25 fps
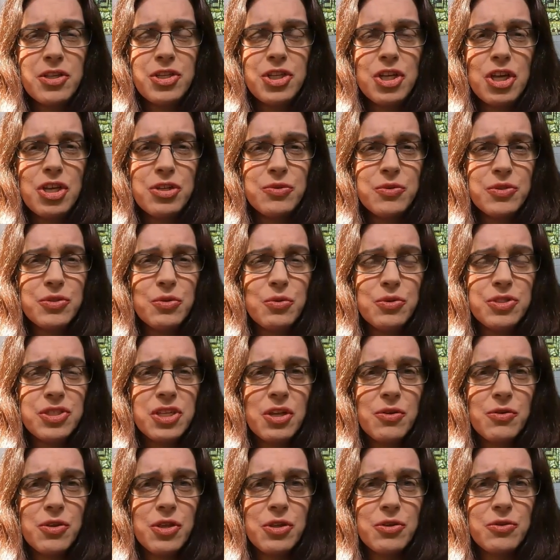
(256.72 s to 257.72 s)
The church was
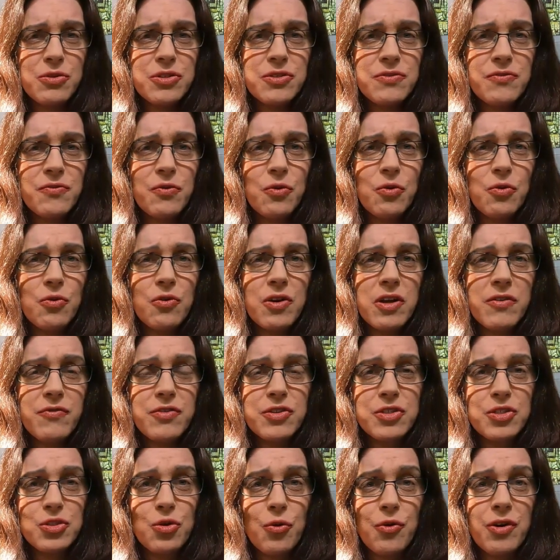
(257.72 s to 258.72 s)
also used for
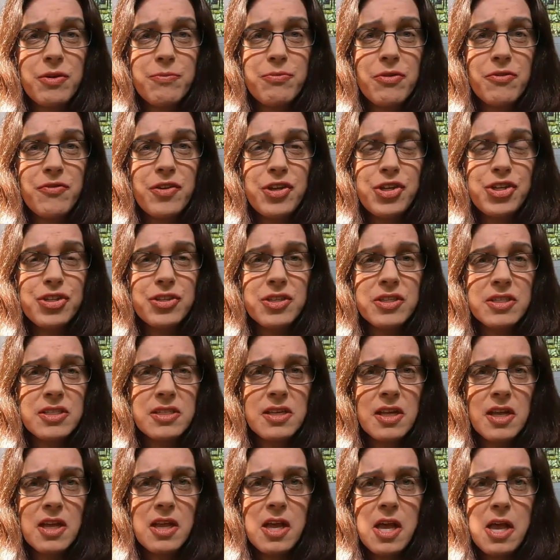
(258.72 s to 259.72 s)
storing
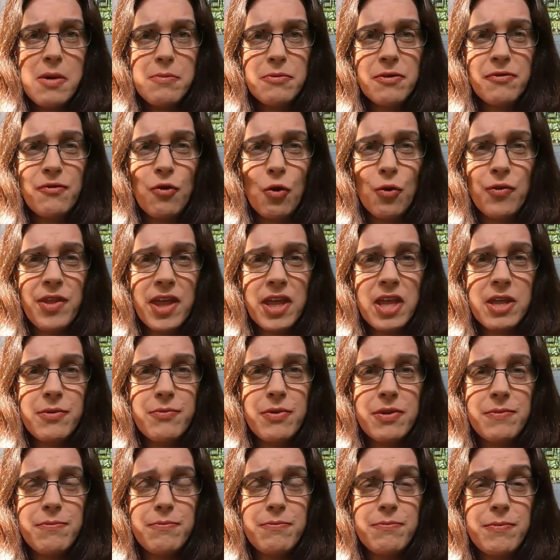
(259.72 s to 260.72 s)
provisions before they
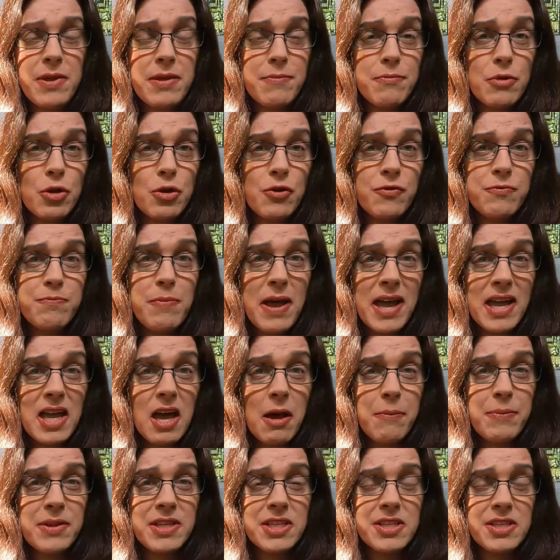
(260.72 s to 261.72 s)
could be moved
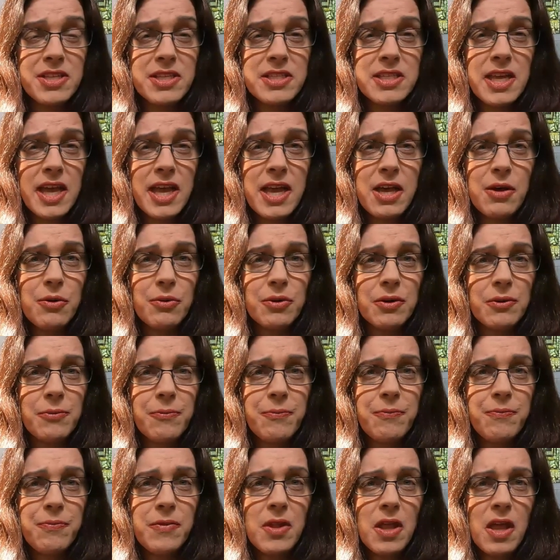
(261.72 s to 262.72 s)
back up into the town.
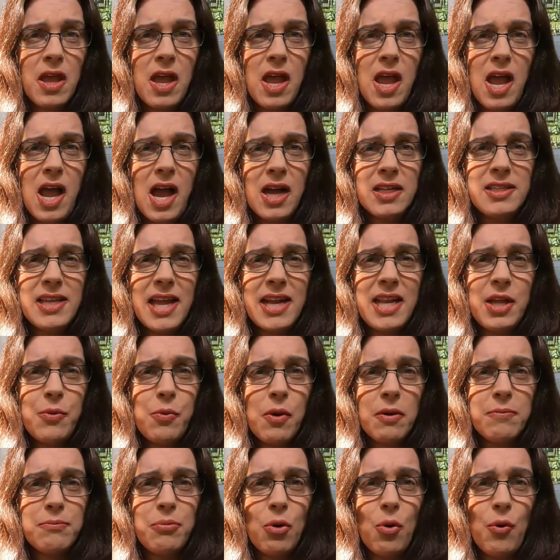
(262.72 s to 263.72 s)
And at any
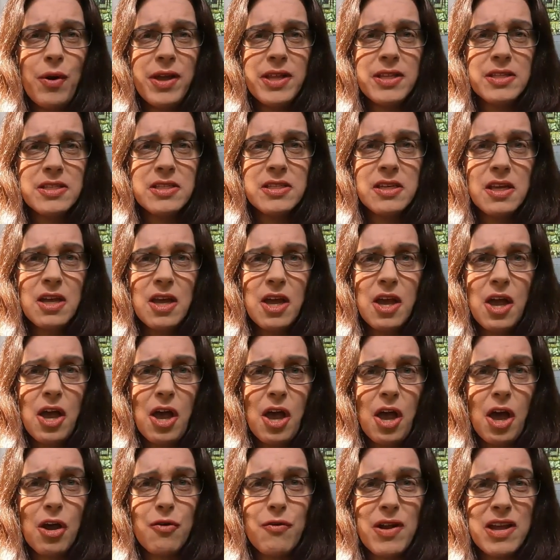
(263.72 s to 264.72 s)
one point,
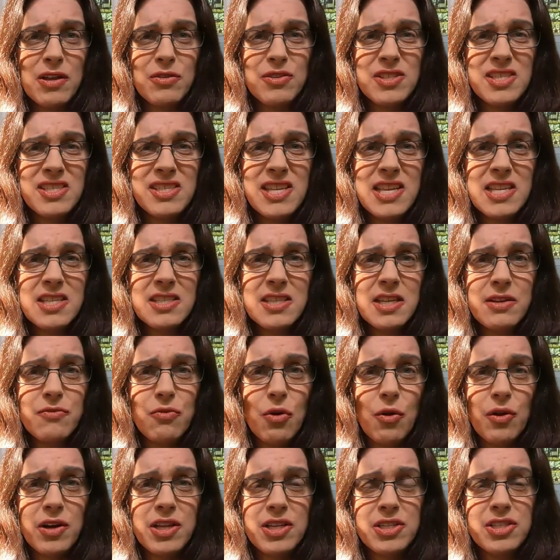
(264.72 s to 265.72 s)
around 60
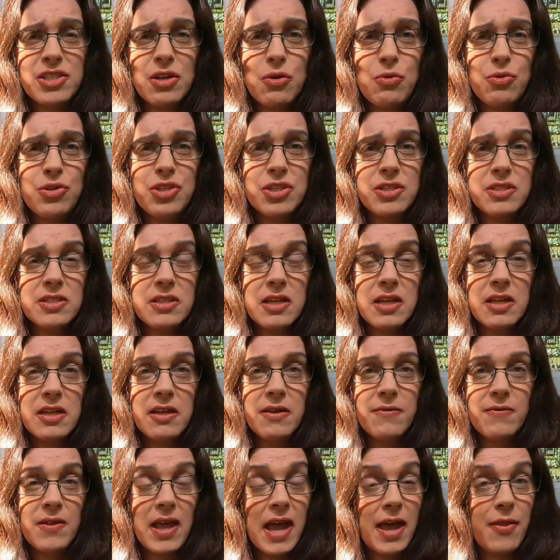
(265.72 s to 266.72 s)
Royalist soldiers
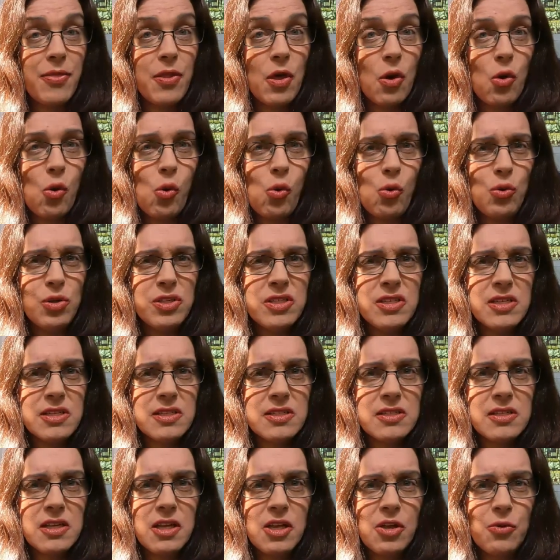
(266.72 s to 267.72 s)
and their
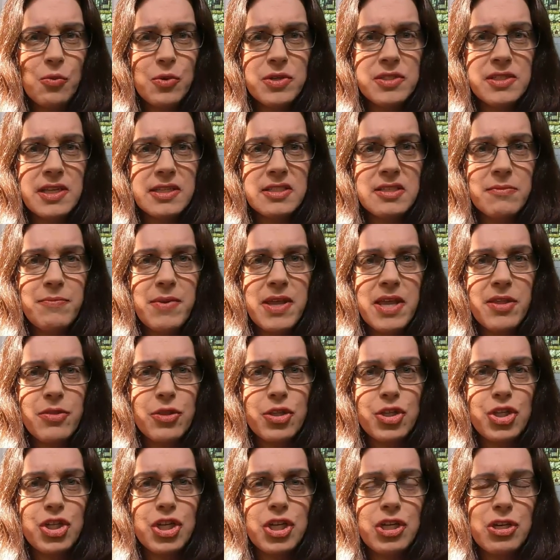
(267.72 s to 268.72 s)
horses were said to be
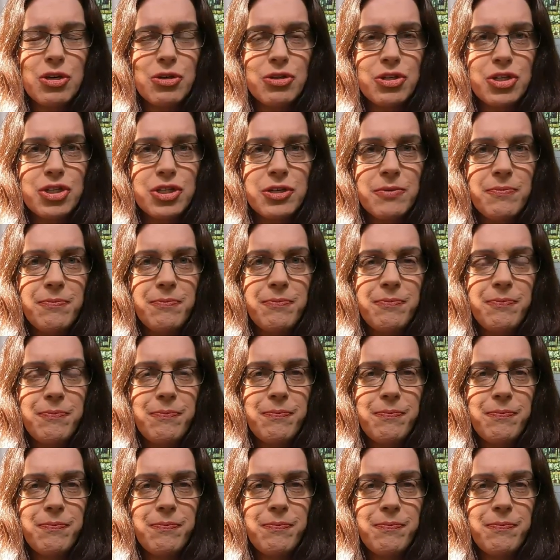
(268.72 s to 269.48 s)
in the church.